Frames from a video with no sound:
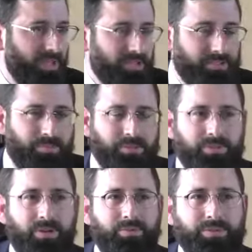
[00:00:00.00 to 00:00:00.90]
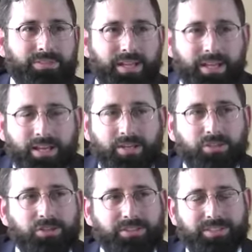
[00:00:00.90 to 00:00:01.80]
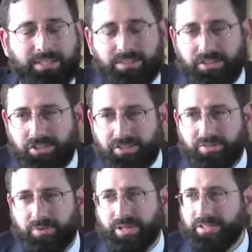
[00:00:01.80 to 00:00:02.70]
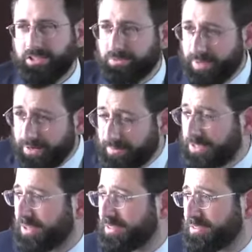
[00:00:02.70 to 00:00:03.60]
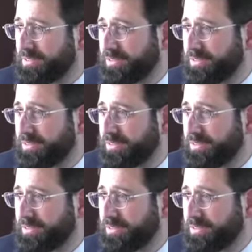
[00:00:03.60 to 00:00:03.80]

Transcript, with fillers: So the Brisker Rav would say, you should send to the yeshiva where they teach better midos.